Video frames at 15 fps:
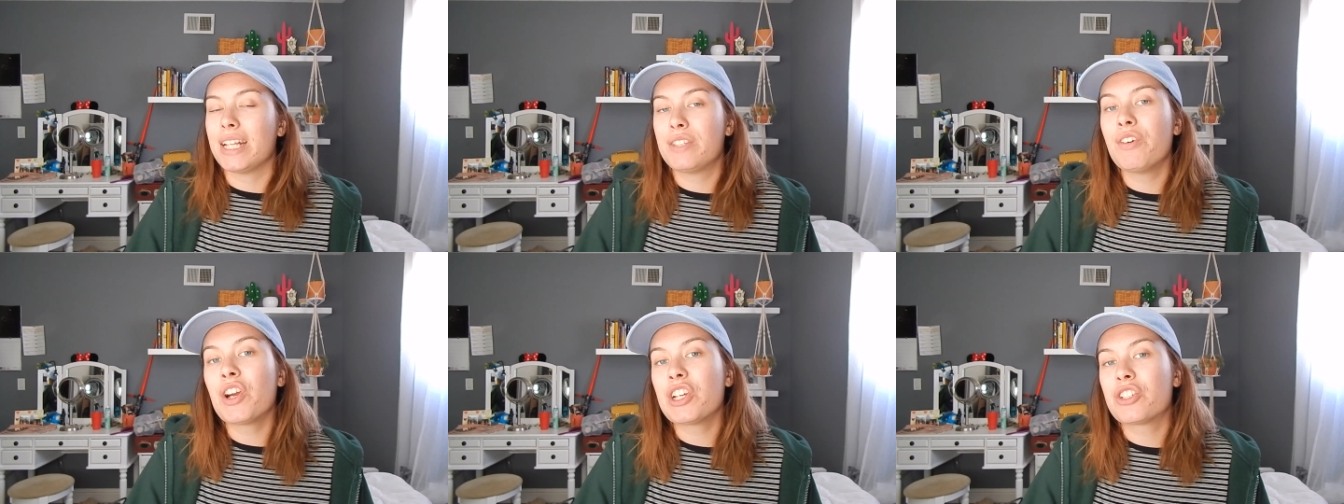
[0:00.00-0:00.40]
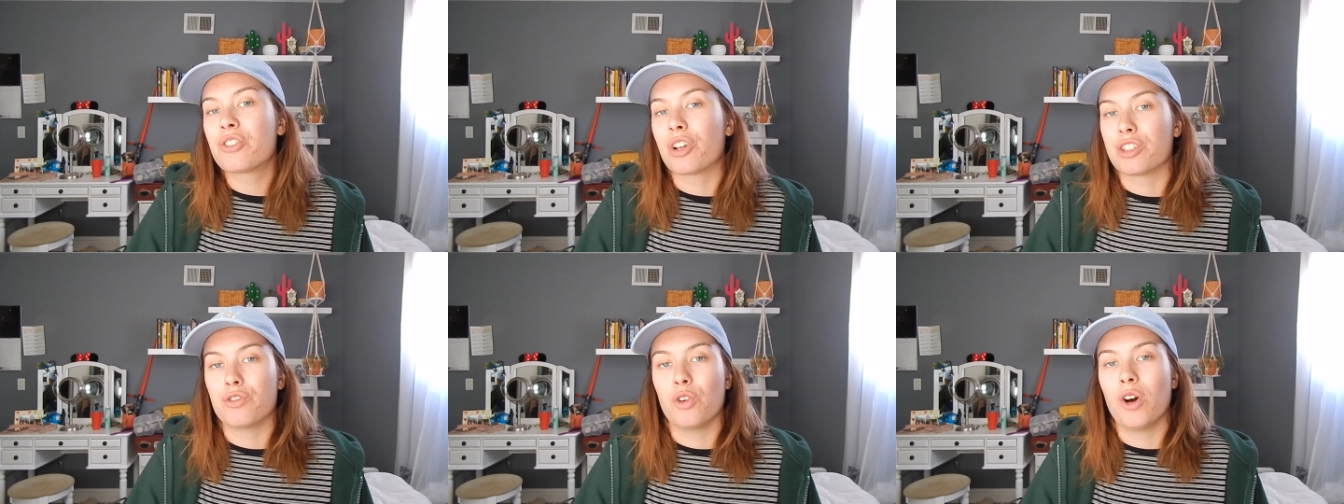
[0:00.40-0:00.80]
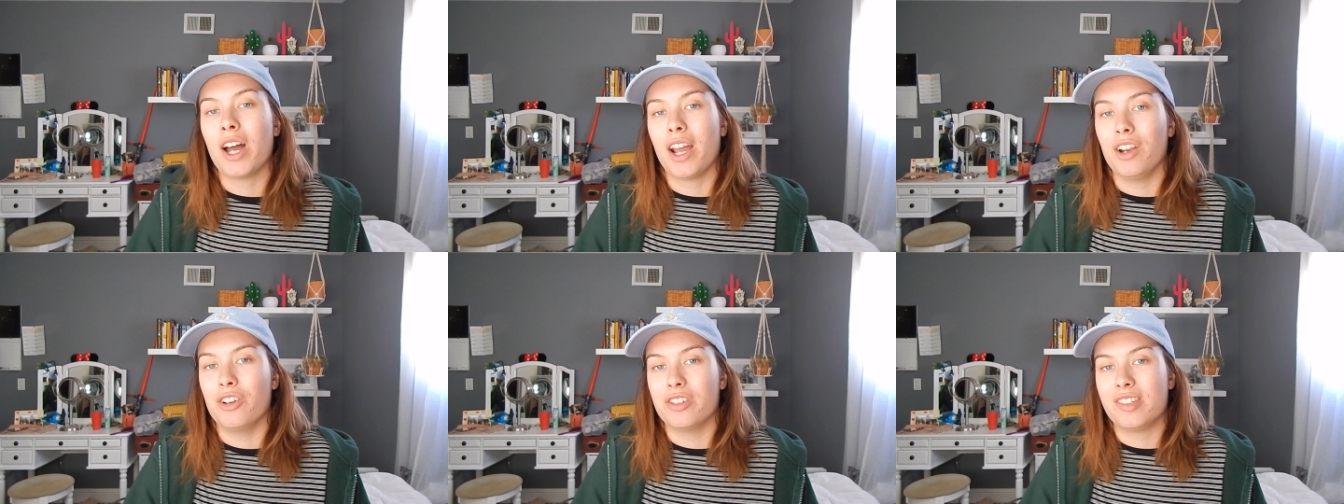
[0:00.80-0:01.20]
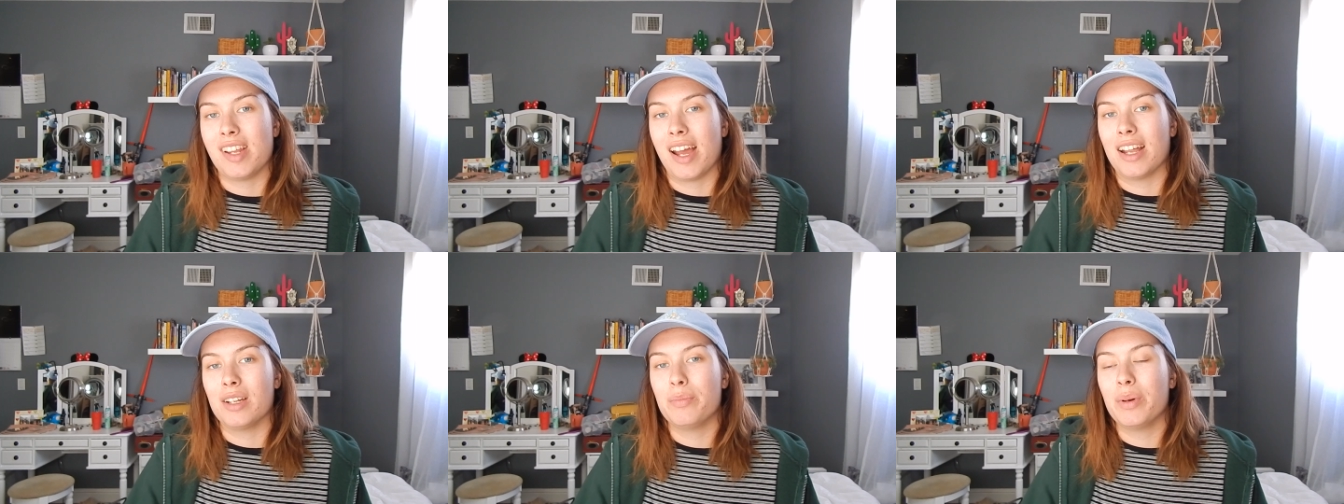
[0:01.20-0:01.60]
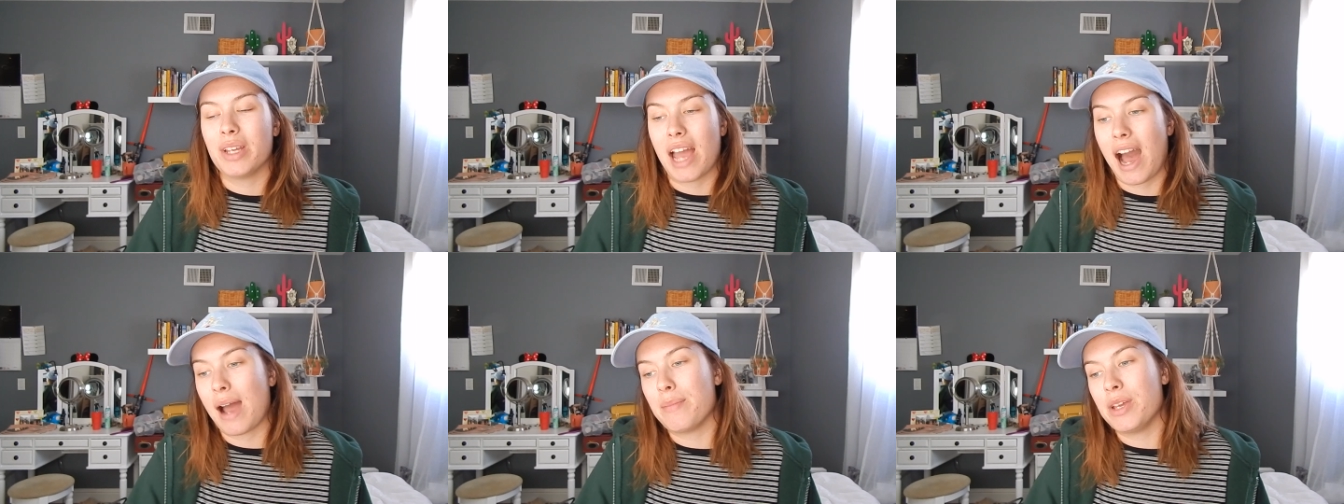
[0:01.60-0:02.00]
It's very stressful, I understand,
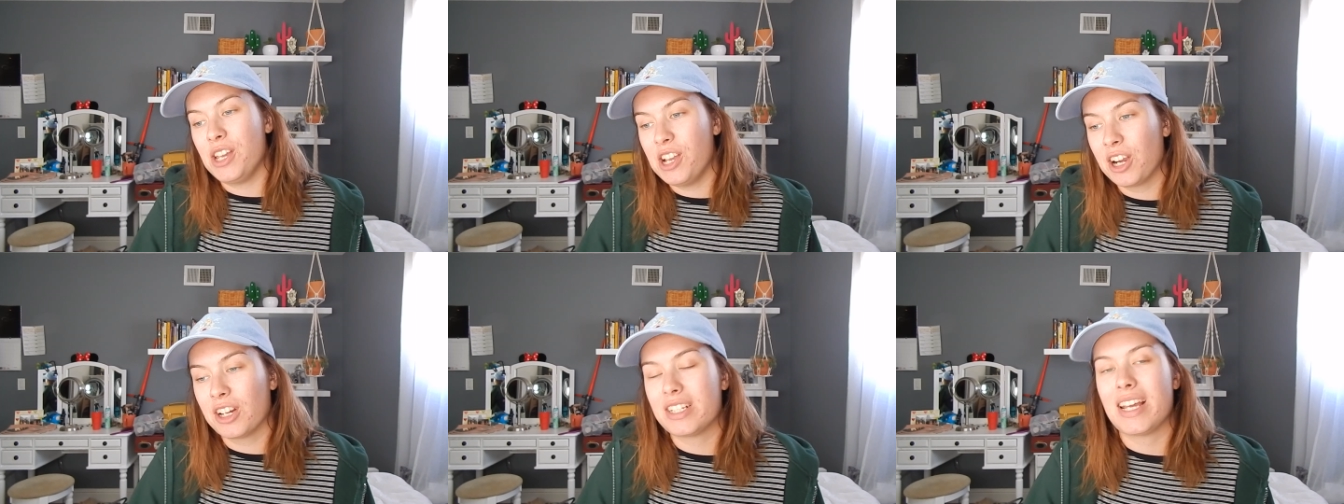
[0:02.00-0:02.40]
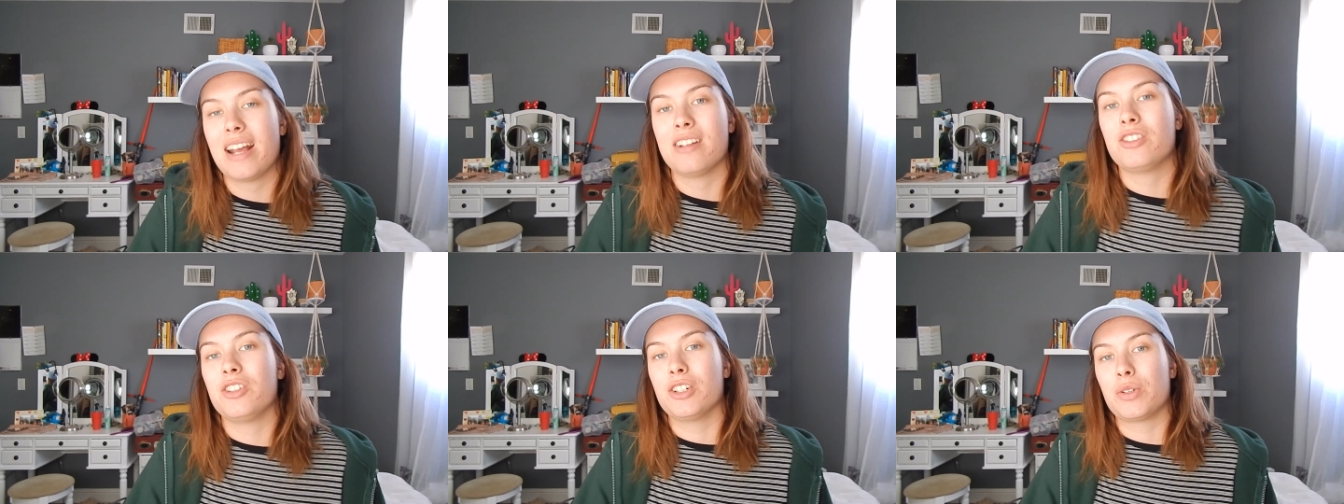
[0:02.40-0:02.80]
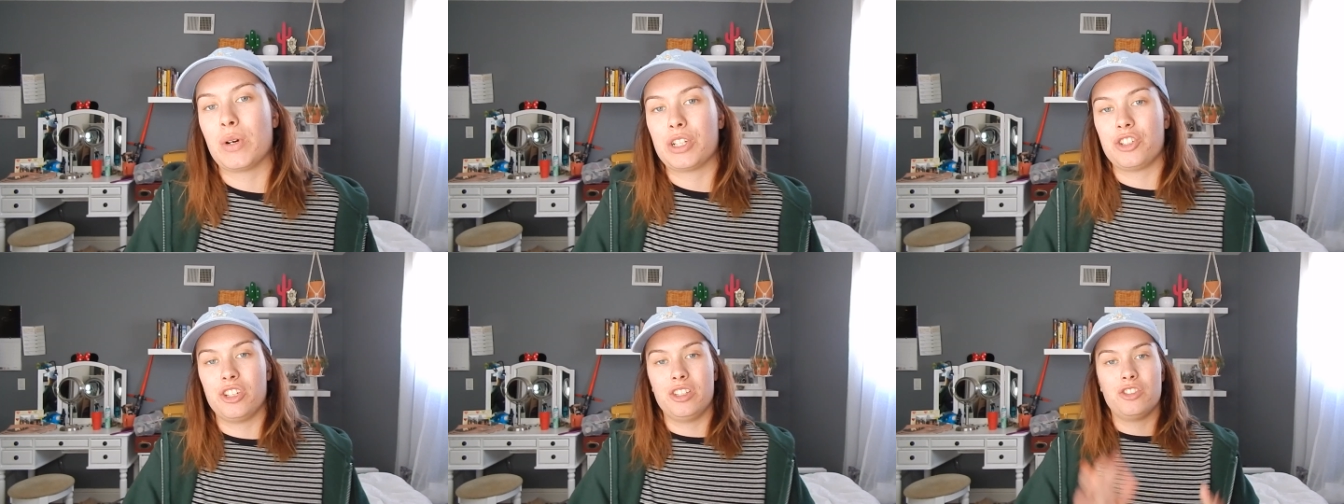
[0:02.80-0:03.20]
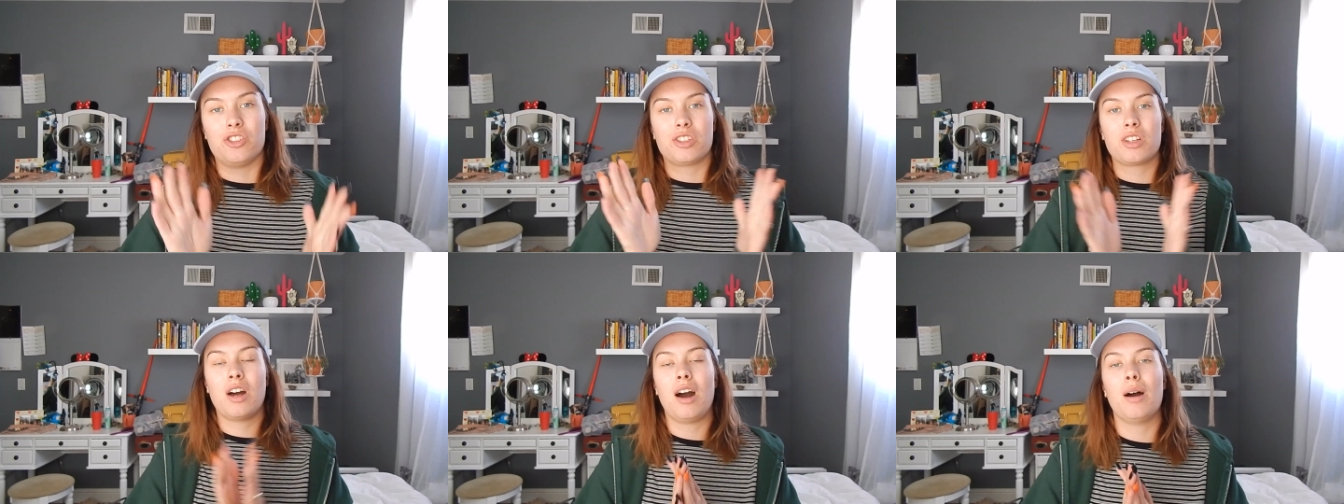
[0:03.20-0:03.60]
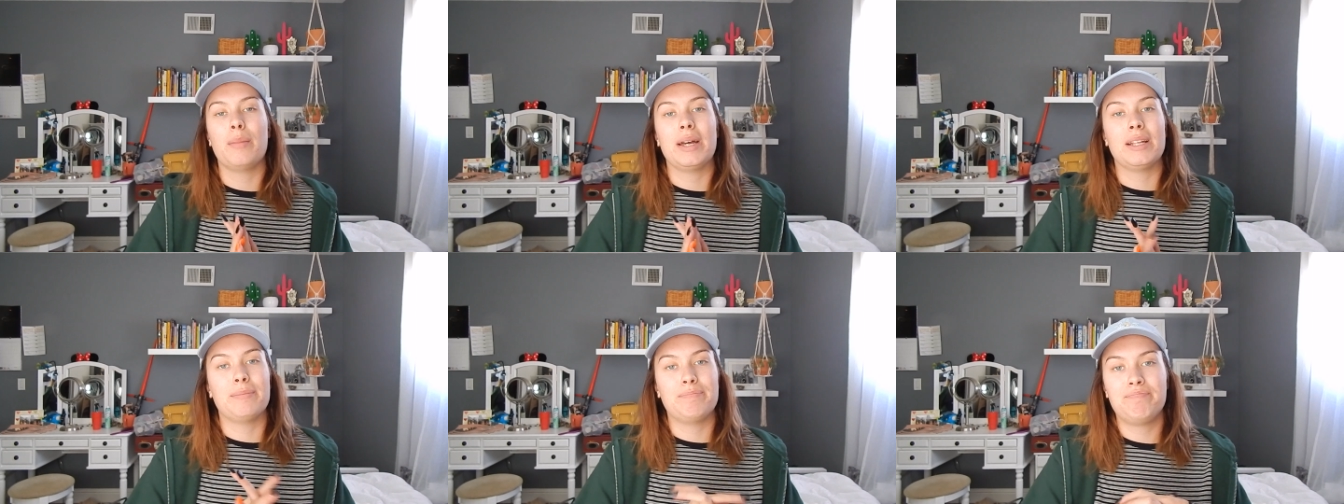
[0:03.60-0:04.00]
but yeah, I'm here to answer your questions, just
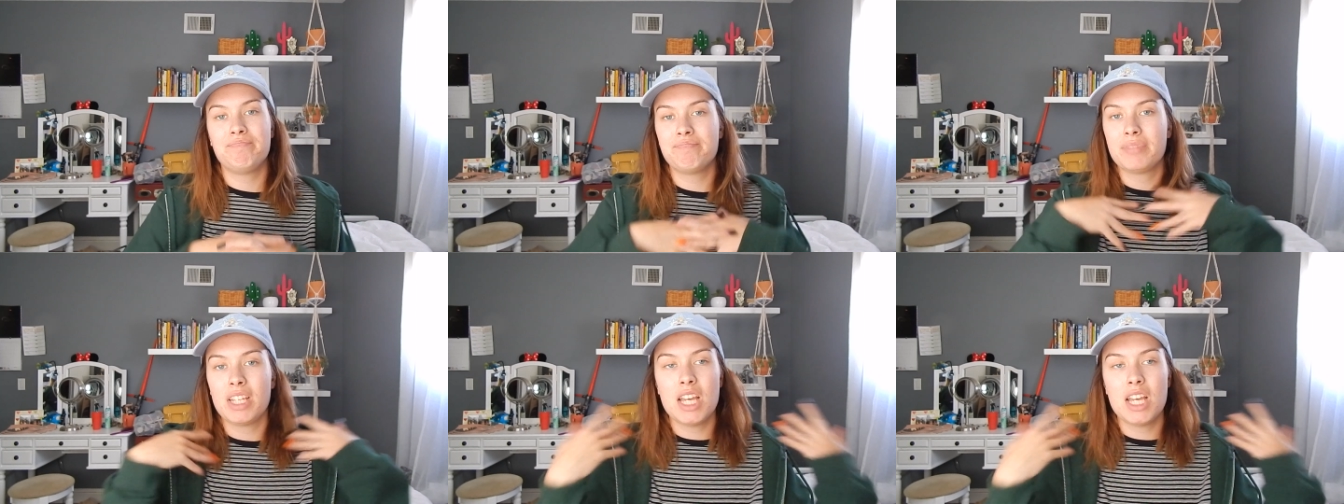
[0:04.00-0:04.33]
comment,